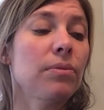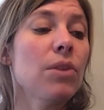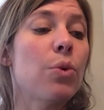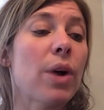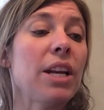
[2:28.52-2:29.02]

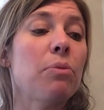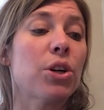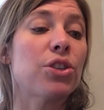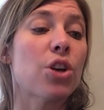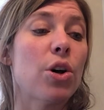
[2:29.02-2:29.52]
Running Bird
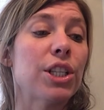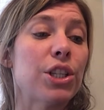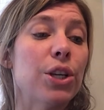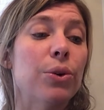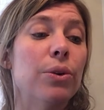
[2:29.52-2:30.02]
saw it
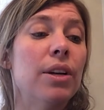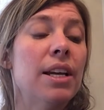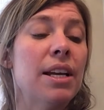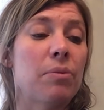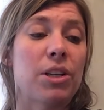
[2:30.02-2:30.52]
too,
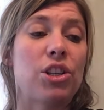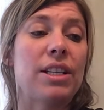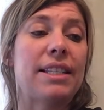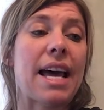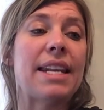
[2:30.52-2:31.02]
but she
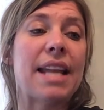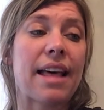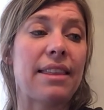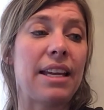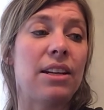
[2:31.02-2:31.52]
said
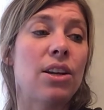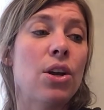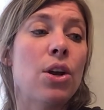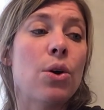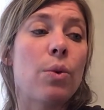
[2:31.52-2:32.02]
nothing.
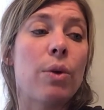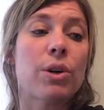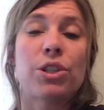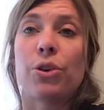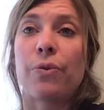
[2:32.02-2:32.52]
We were
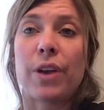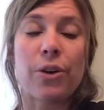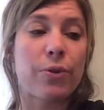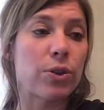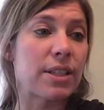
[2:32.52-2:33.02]
too
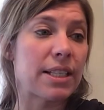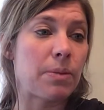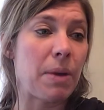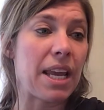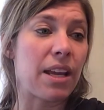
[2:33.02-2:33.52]
fearful to
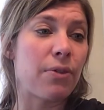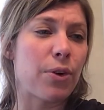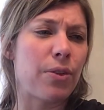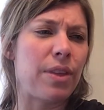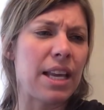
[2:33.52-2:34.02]
speak, for
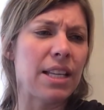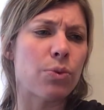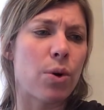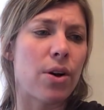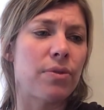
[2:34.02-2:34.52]
these
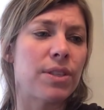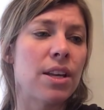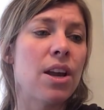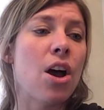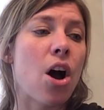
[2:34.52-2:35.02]
wolves
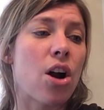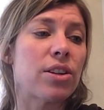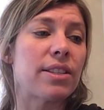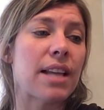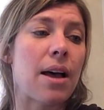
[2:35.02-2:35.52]
are
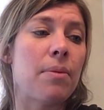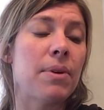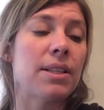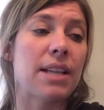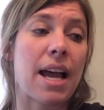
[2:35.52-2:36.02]

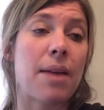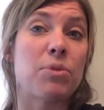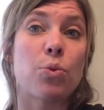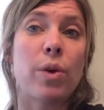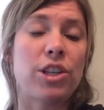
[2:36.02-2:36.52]

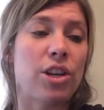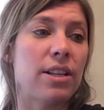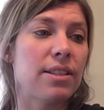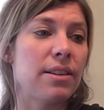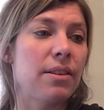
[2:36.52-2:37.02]
sometimes
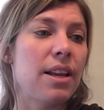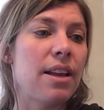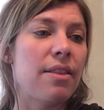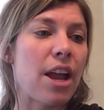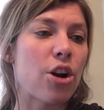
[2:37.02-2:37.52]
witches.
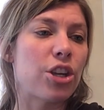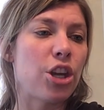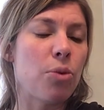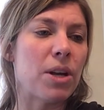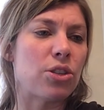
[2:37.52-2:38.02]
They are
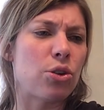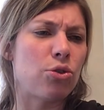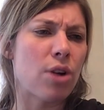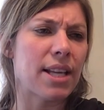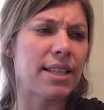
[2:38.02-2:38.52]
humans who
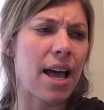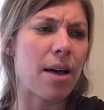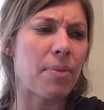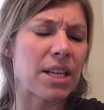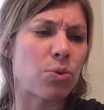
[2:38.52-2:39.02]
dress
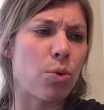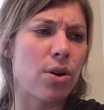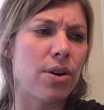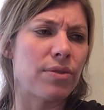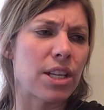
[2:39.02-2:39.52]
up as
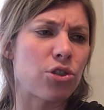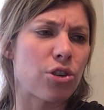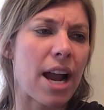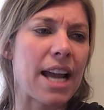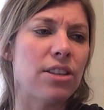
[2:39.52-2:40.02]
wolves and
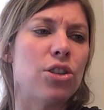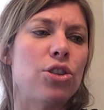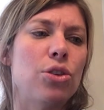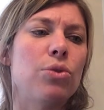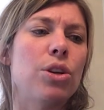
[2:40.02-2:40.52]
try to
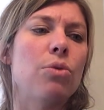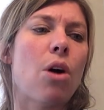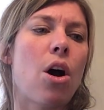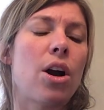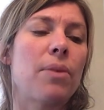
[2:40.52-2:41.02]
do you
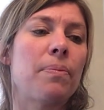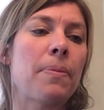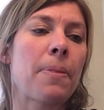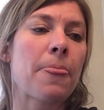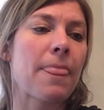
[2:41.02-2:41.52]
harm.
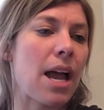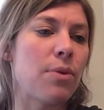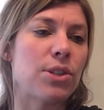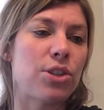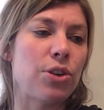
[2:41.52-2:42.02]
I
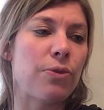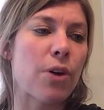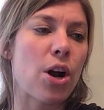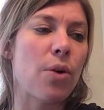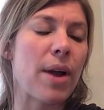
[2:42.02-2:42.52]
was too
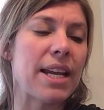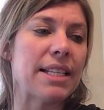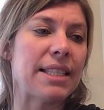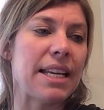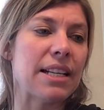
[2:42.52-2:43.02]
far away to
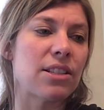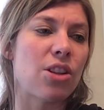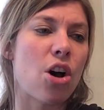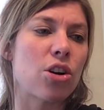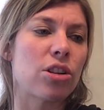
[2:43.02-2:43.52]
see its
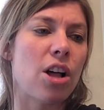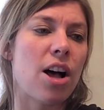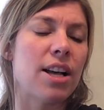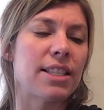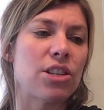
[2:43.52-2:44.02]
long
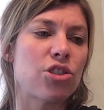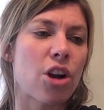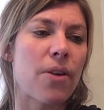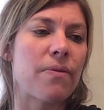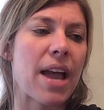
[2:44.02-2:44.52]
claws and
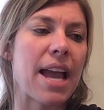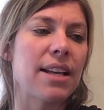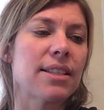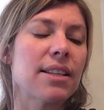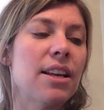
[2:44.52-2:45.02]
sharp
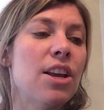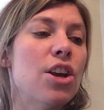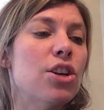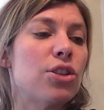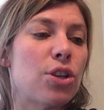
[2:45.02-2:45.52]
fangs.
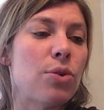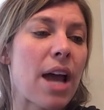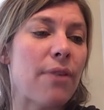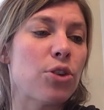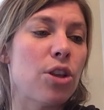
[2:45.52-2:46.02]
Soon
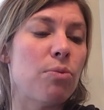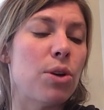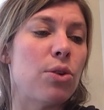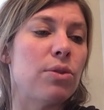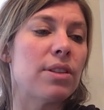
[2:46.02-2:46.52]
after the
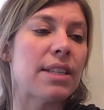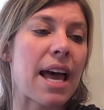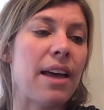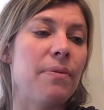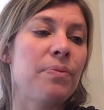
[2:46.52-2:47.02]
moon
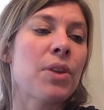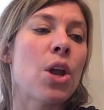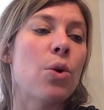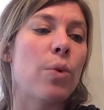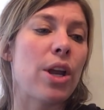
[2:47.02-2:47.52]
set,
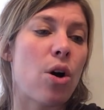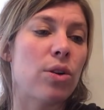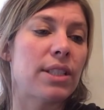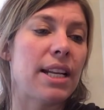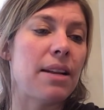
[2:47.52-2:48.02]
we
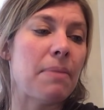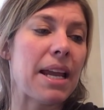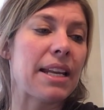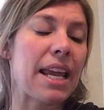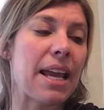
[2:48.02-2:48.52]
halted and
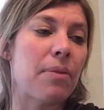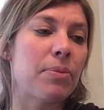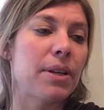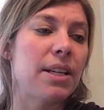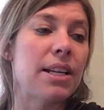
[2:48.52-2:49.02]
made camp.
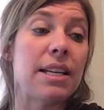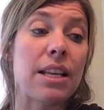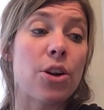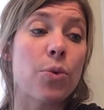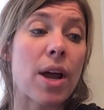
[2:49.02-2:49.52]

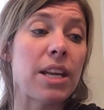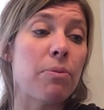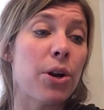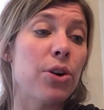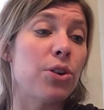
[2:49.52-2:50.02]
Neither Running
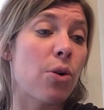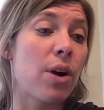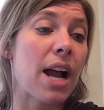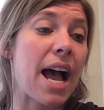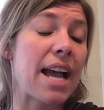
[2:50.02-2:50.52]
Bird
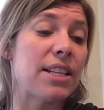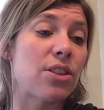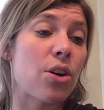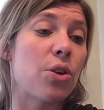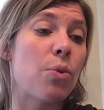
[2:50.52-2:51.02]
nor I
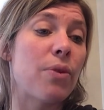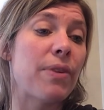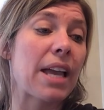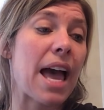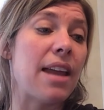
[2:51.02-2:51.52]
saw the wolf
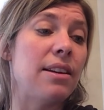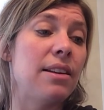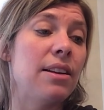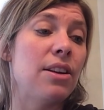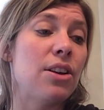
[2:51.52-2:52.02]
again,
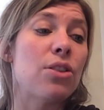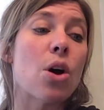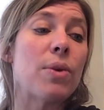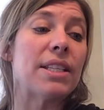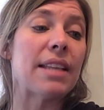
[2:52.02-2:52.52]
though
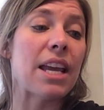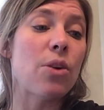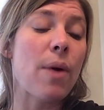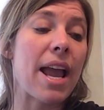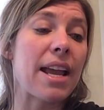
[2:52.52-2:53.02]
we stayed
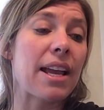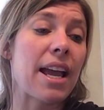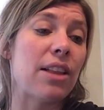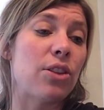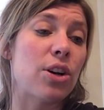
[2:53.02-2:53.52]
awake
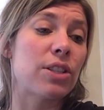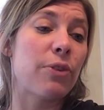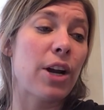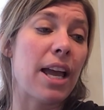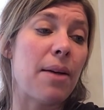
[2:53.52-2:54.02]
and looked
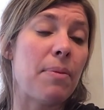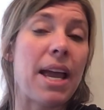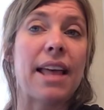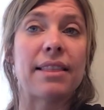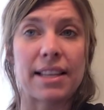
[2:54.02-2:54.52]
for him
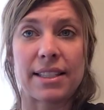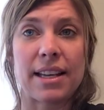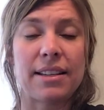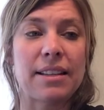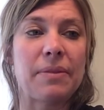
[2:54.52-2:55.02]
and
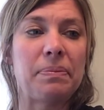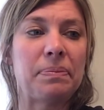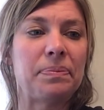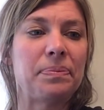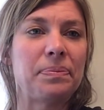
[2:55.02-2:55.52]
listened.
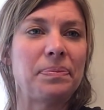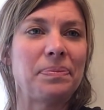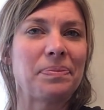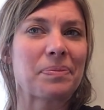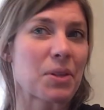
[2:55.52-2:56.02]

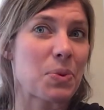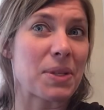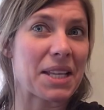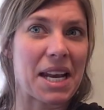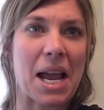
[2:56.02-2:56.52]
That's what's
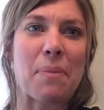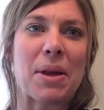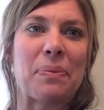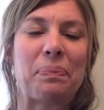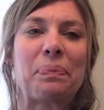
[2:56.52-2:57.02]
going to
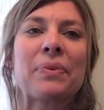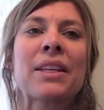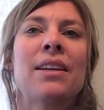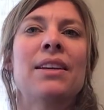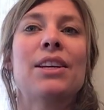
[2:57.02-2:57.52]
happen.
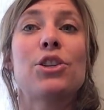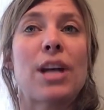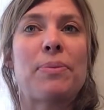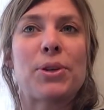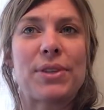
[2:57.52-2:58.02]

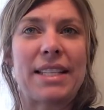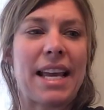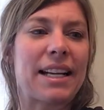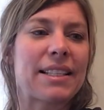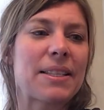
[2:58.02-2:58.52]
Chapter
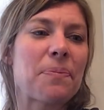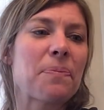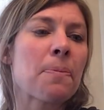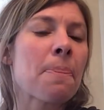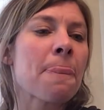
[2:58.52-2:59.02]
6.
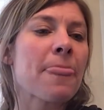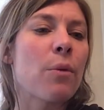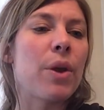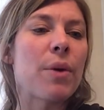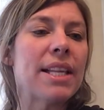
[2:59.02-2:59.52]

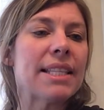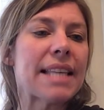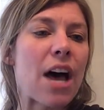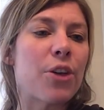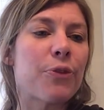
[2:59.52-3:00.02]
We went
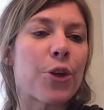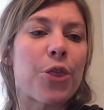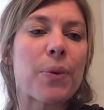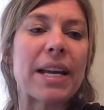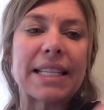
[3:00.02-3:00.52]
south for
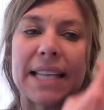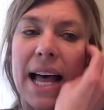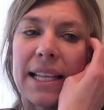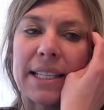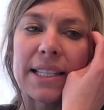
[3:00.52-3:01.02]
3
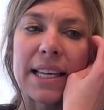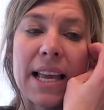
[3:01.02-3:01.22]
suns.